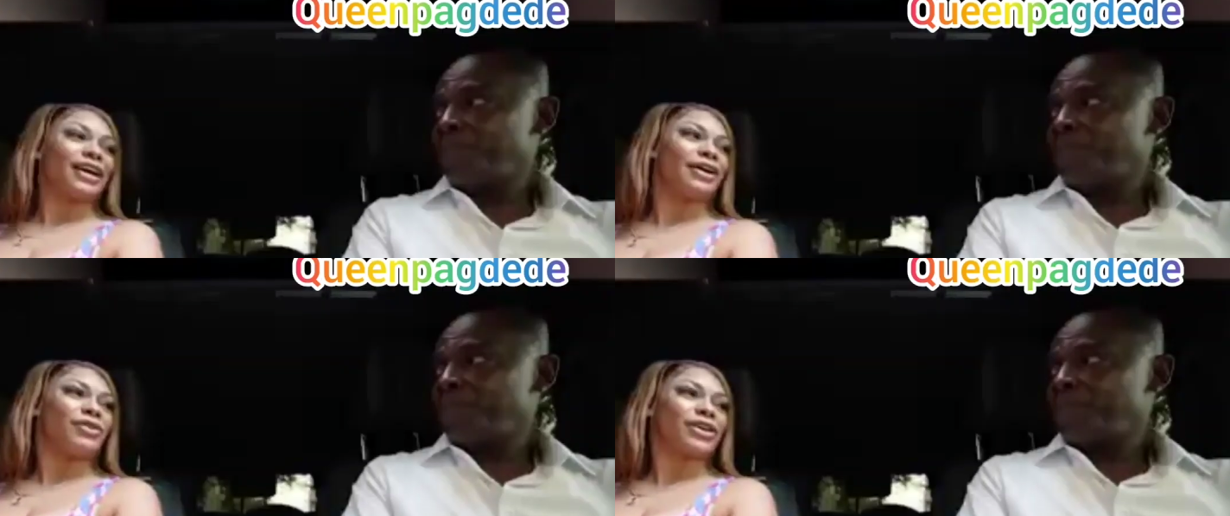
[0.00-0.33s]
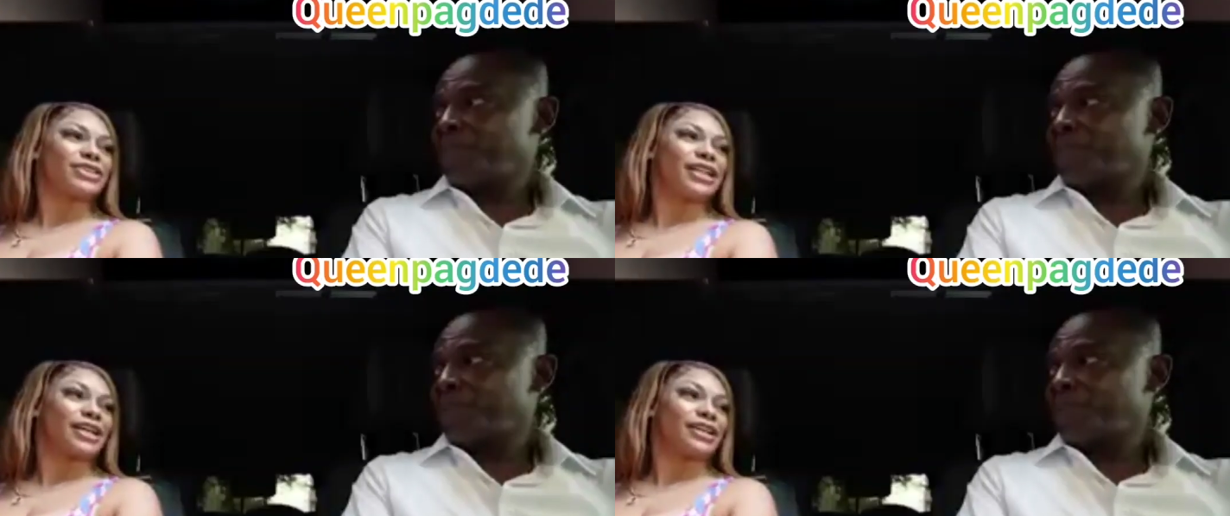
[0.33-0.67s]
Speaker 1: I
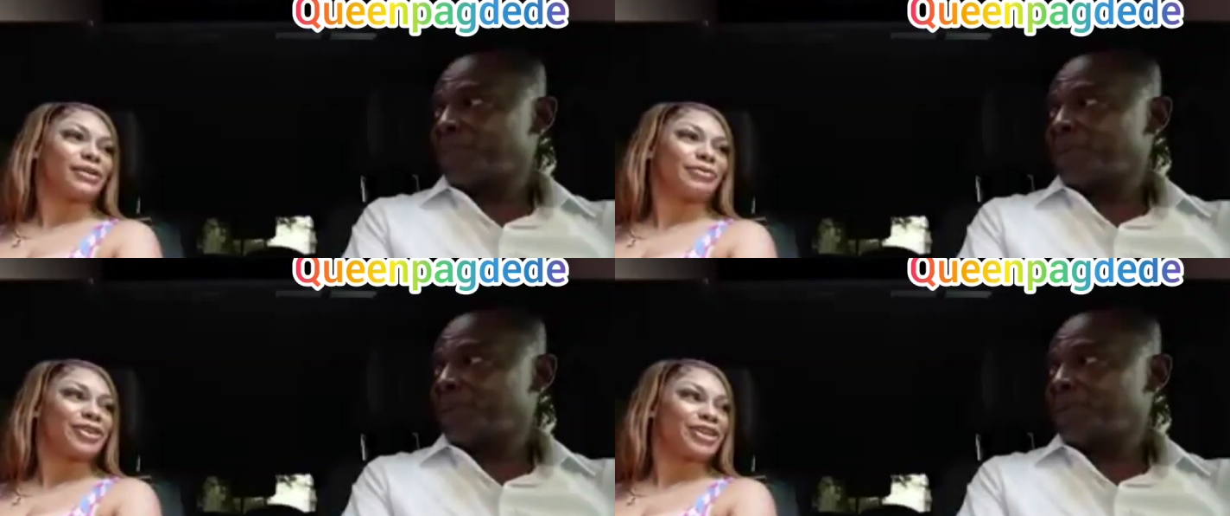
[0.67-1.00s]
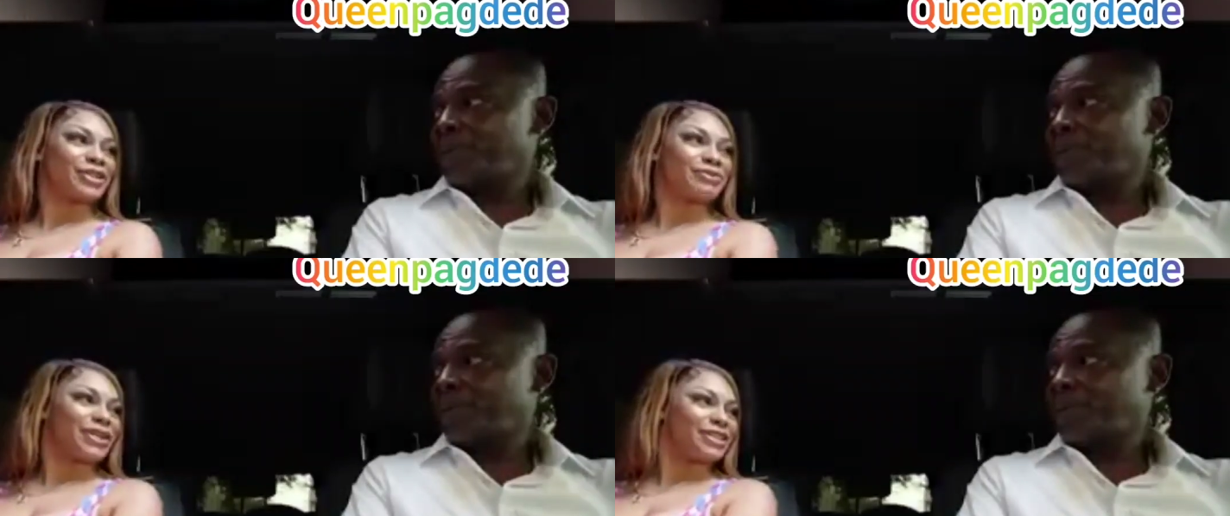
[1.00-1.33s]
watch like
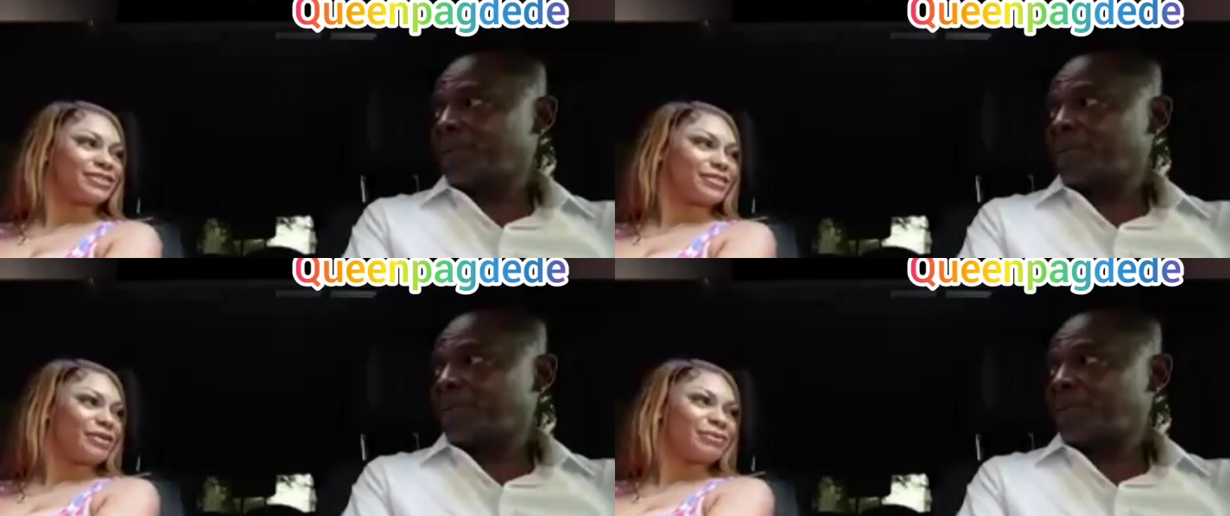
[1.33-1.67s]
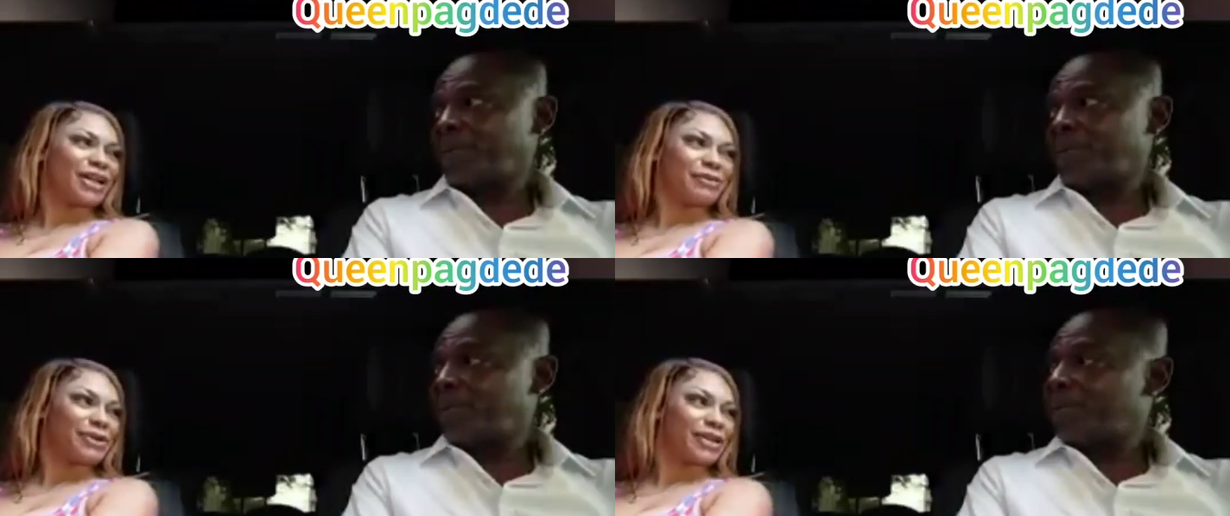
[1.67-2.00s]
seminars, but I'm, I'm
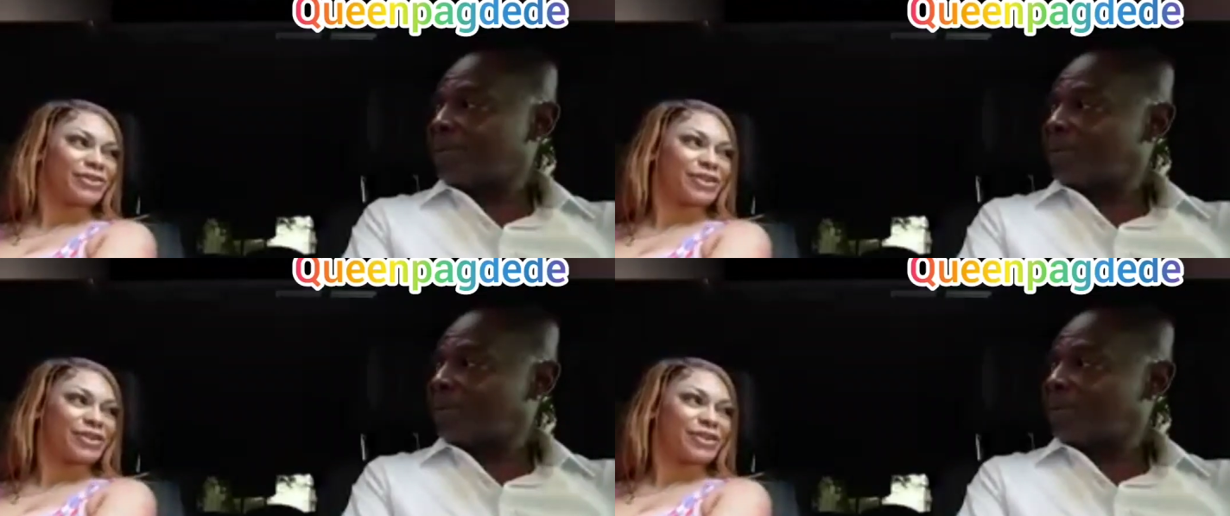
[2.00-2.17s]
not a big